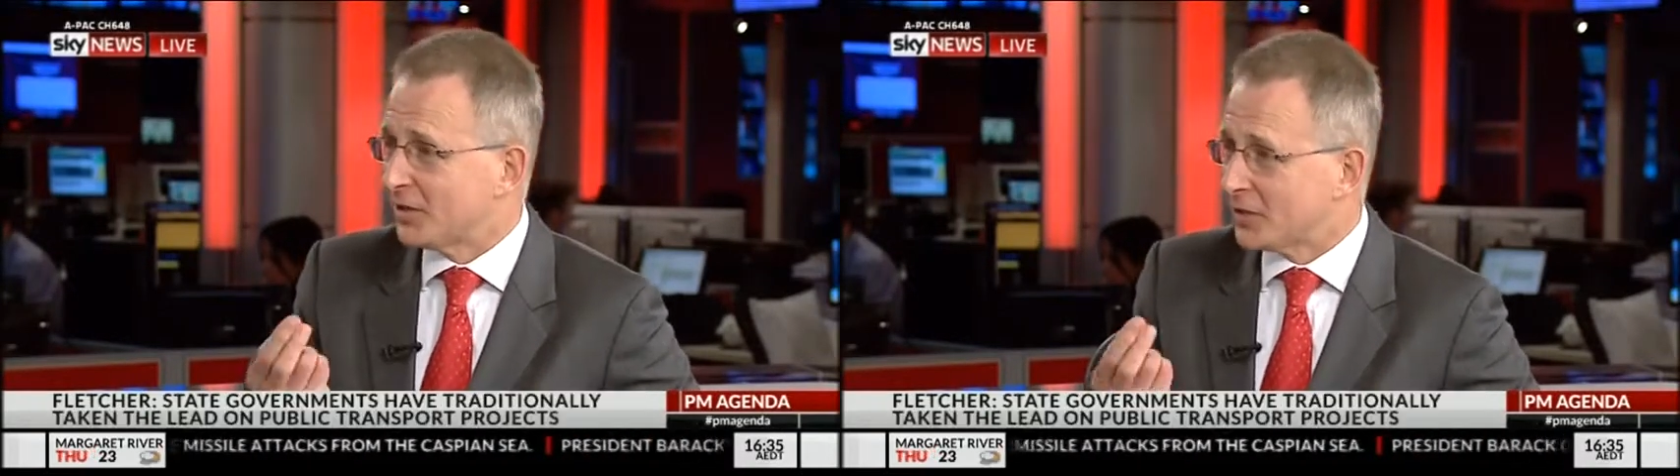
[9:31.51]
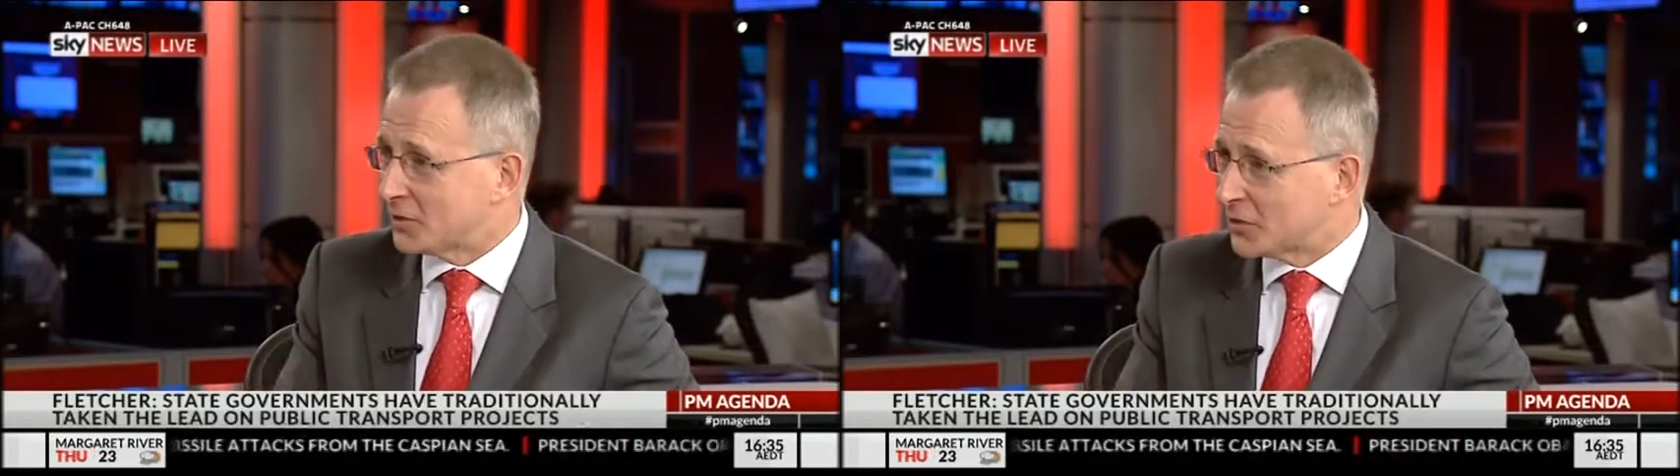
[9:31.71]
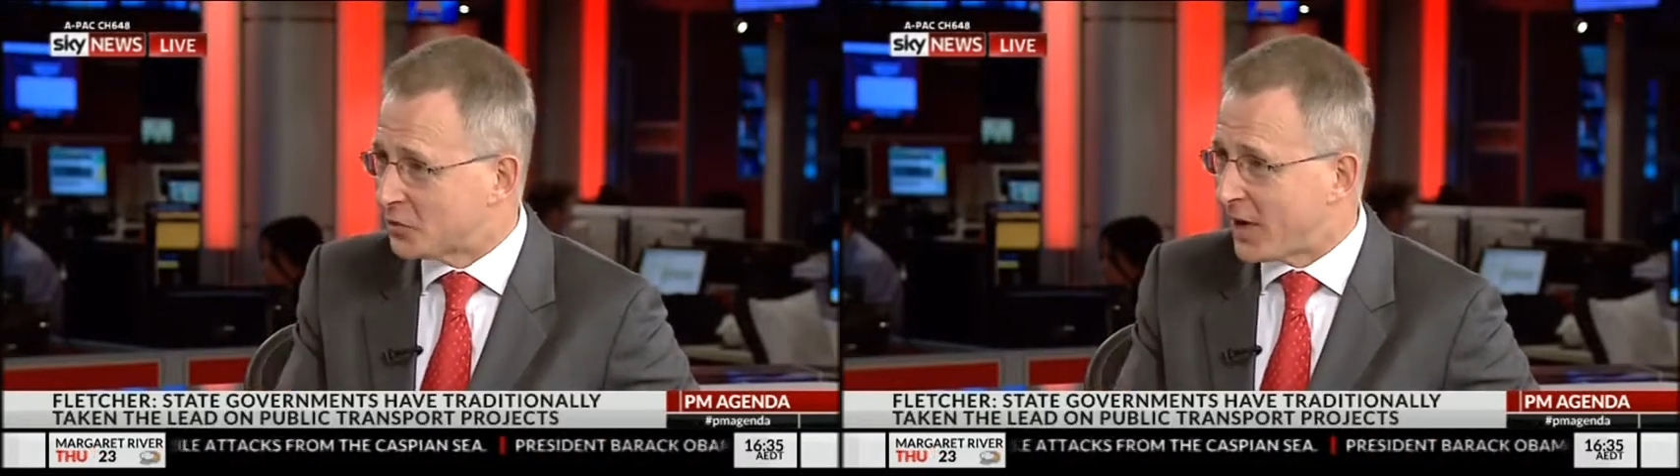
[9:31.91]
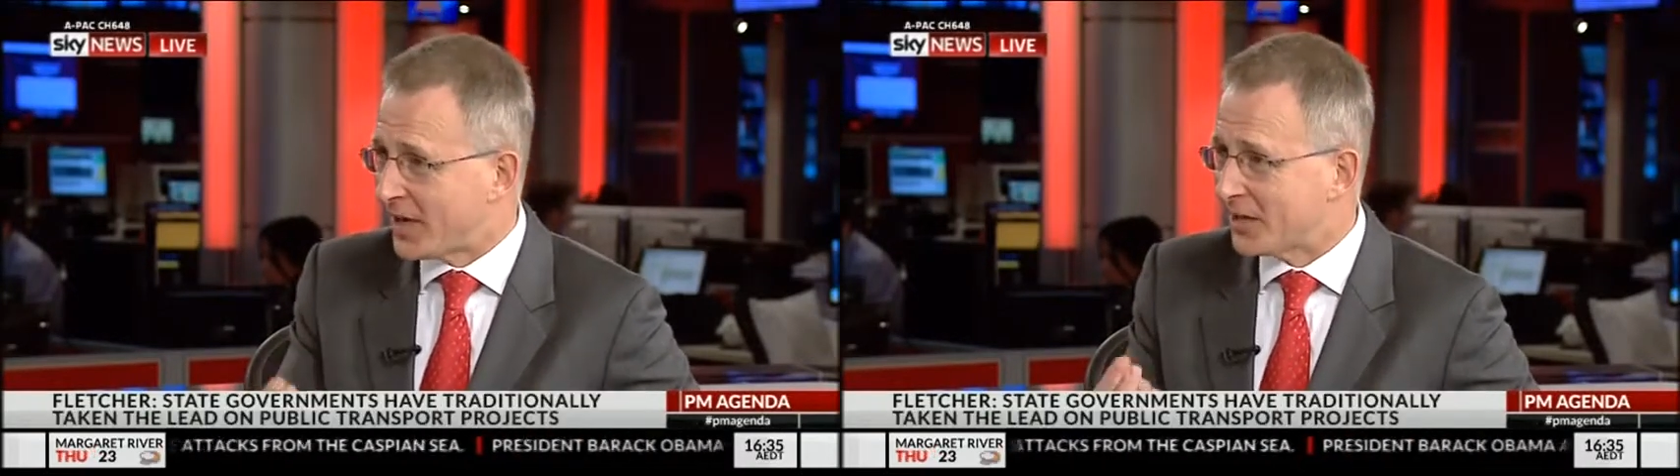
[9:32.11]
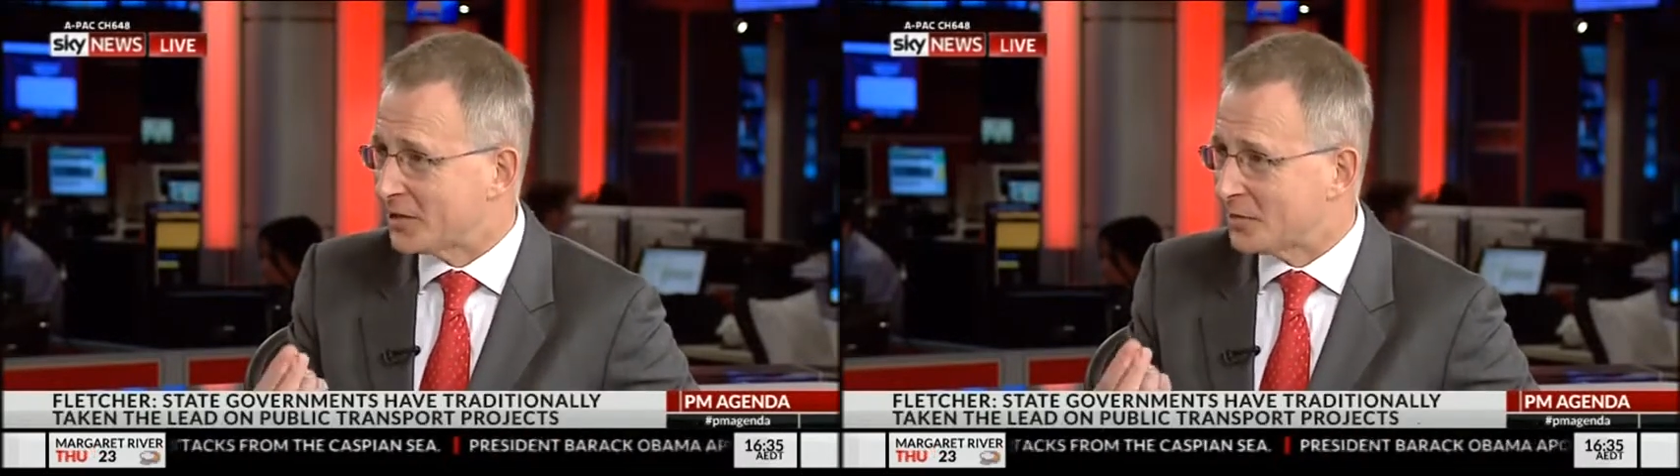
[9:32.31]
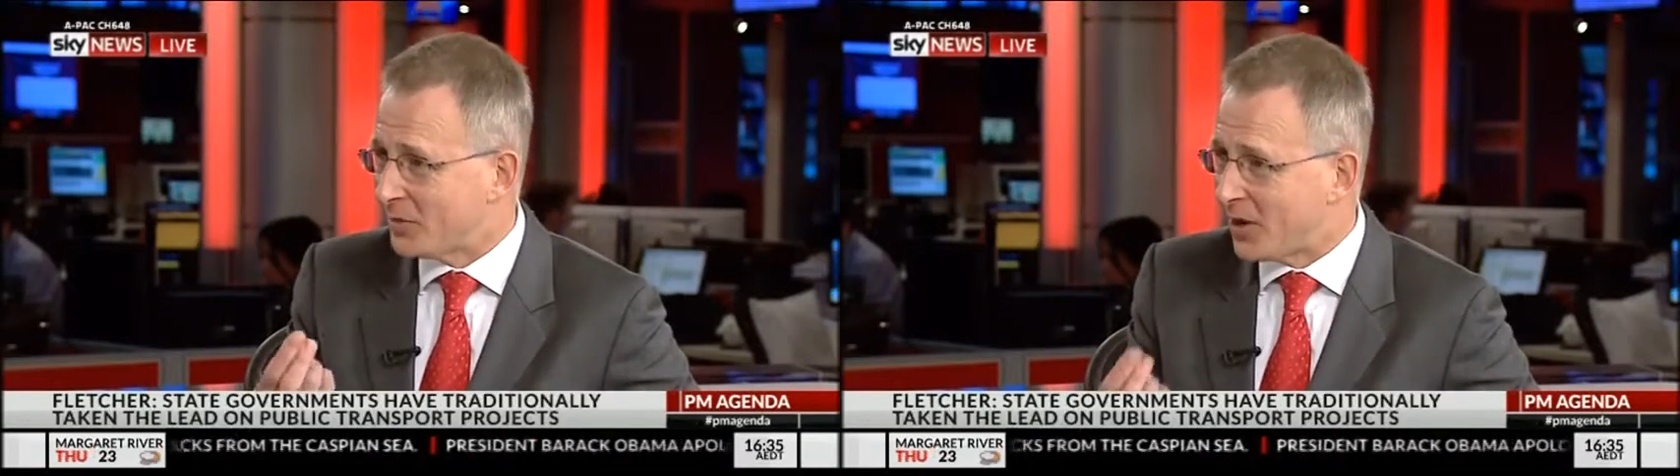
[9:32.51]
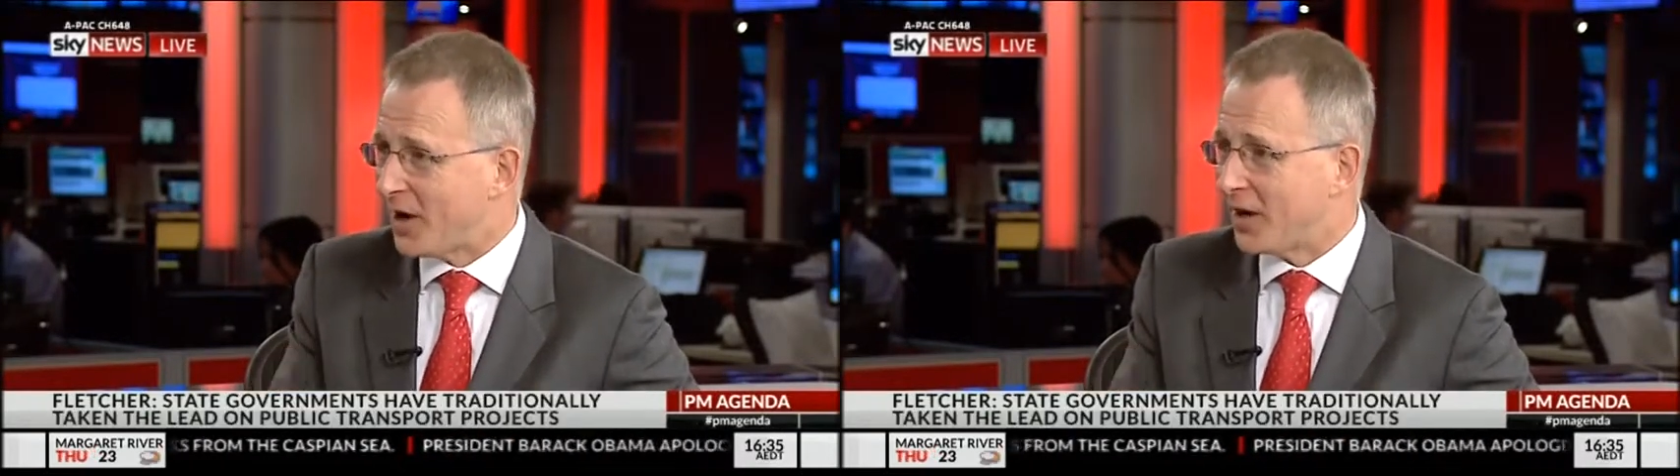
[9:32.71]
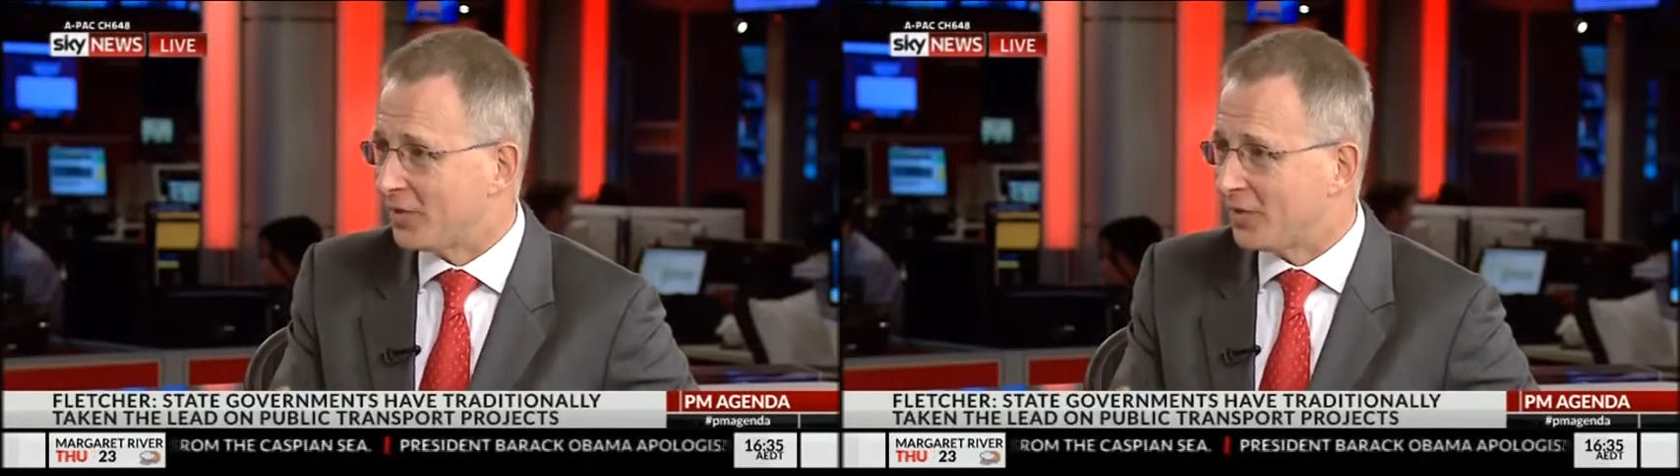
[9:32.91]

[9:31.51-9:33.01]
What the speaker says: constrained by